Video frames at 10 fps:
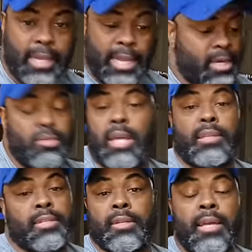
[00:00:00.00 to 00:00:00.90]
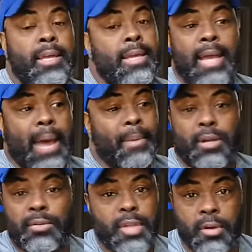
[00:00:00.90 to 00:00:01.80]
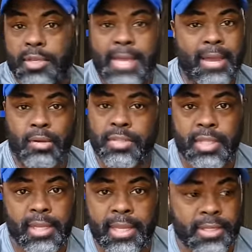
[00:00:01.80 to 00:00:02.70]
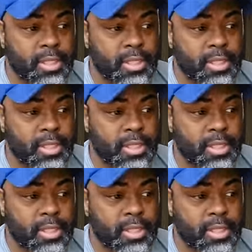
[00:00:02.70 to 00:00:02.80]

I don't listen. I'm not going to talk you down on CDs.